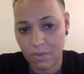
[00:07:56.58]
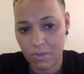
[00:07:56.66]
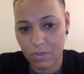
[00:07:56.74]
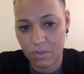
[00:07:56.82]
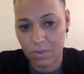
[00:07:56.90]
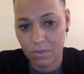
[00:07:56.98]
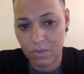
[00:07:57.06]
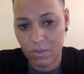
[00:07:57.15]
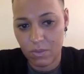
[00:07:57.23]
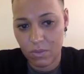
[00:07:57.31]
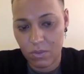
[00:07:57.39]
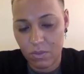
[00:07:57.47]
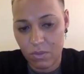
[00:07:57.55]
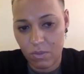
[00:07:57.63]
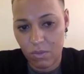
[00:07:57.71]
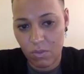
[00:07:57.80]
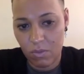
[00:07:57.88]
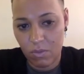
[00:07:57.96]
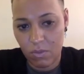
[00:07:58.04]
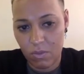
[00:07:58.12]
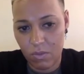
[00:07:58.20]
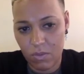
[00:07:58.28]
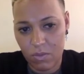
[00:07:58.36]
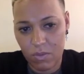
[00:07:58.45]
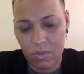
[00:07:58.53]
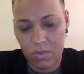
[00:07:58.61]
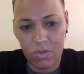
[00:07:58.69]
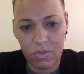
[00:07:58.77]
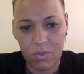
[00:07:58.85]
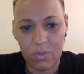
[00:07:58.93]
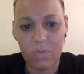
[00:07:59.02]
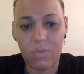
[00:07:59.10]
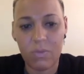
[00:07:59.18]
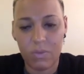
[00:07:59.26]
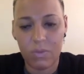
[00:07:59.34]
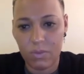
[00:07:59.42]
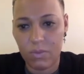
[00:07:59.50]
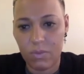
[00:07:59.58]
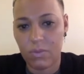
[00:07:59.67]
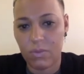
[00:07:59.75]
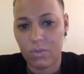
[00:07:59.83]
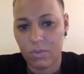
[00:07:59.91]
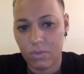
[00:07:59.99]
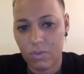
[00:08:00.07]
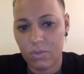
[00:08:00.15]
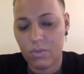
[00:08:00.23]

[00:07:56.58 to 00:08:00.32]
(not speaking)